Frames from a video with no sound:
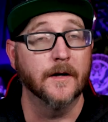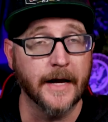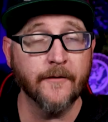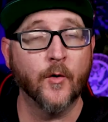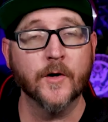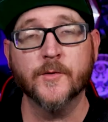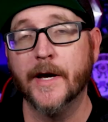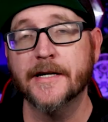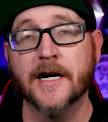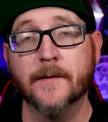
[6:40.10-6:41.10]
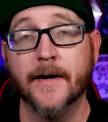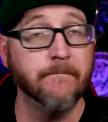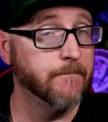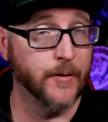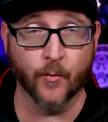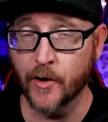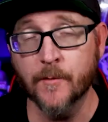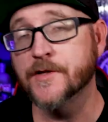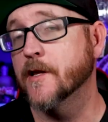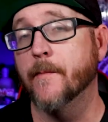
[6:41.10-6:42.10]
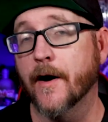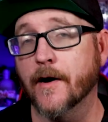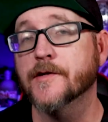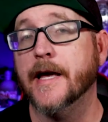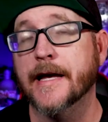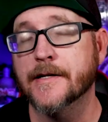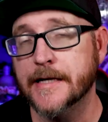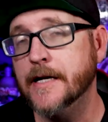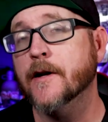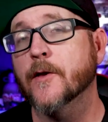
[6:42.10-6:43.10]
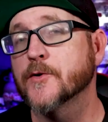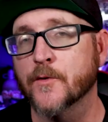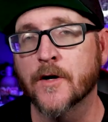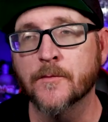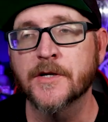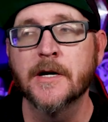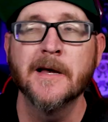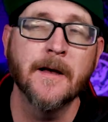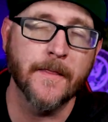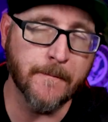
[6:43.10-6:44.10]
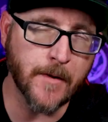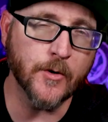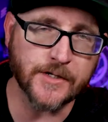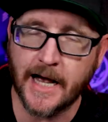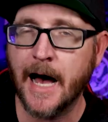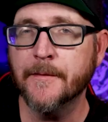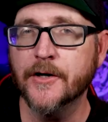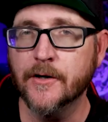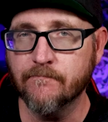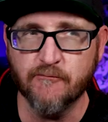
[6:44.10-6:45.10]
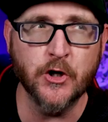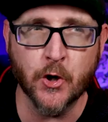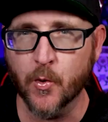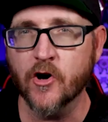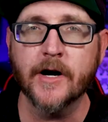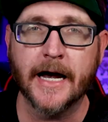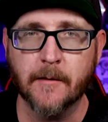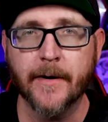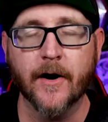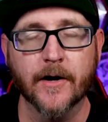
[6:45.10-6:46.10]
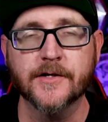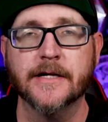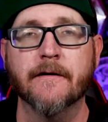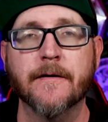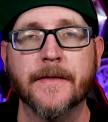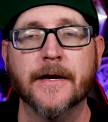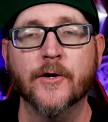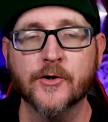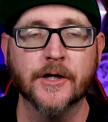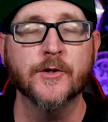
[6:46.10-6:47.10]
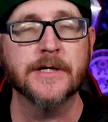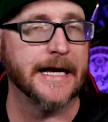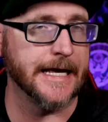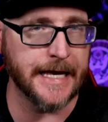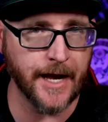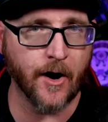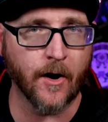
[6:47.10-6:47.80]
Now, of course, we gotta talk about the rooms in the barracks. And to get into those rooms, the most common newer kind of barracks and everything usually use like a key